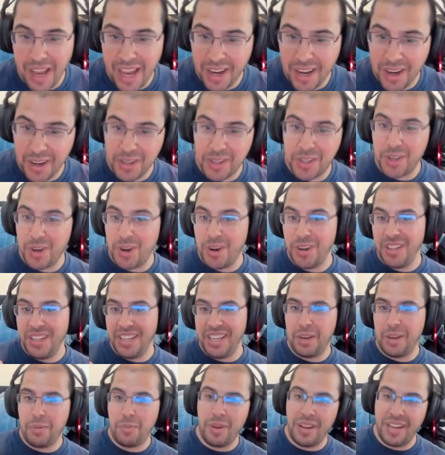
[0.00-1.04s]
not on
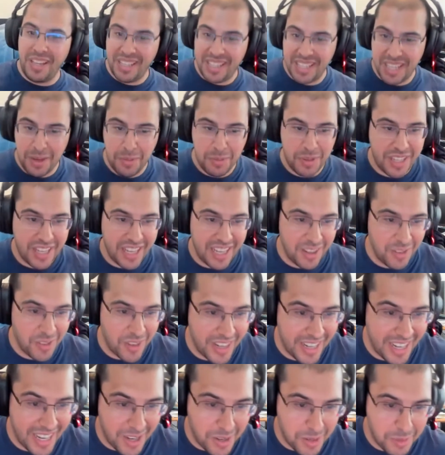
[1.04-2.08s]
Starlink, but it seems like it
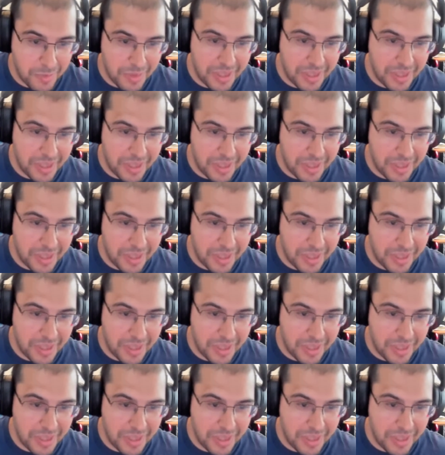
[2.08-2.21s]
right now.